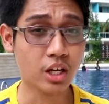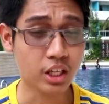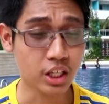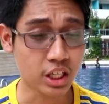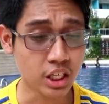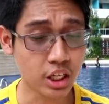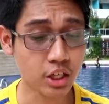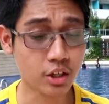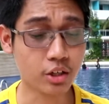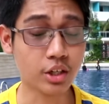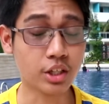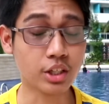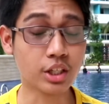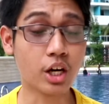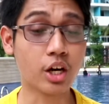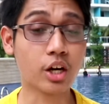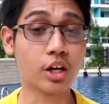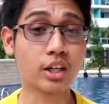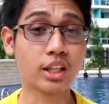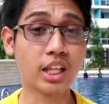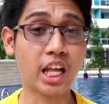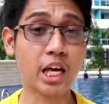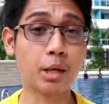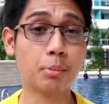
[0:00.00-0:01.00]
here in our
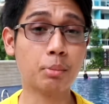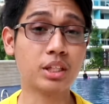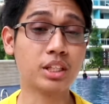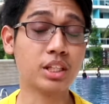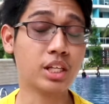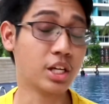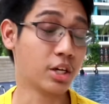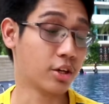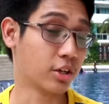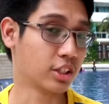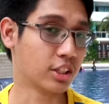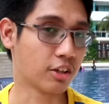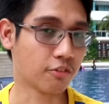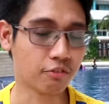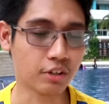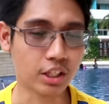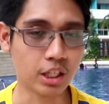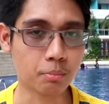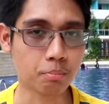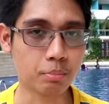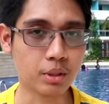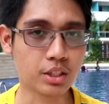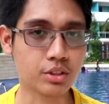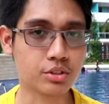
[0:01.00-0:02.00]
climate here in the
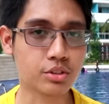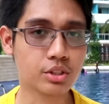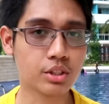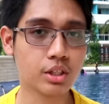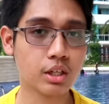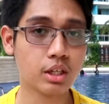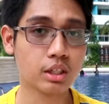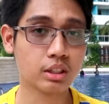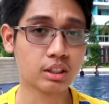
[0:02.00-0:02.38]
Philippines.